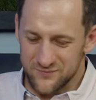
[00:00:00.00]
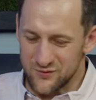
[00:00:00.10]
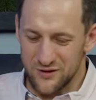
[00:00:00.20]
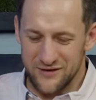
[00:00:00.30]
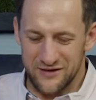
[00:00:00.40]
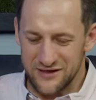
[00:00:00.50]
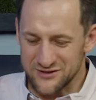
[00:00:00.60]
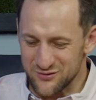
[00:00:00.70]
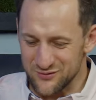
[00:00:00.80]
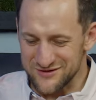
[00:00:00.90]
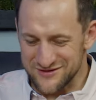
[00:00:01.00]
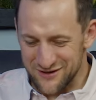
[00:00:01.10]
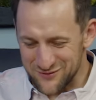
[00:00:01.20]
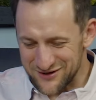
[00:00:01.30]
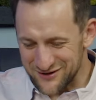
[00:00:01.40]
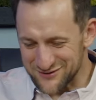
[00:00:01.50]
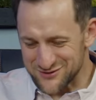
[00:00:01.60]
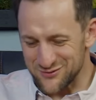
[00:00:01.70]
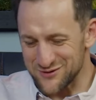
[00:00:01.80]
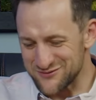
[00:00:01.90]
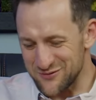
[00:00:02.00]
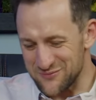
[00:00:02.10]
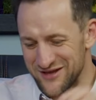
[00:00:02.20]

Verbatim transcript: do you have any stories? I want to hear stories from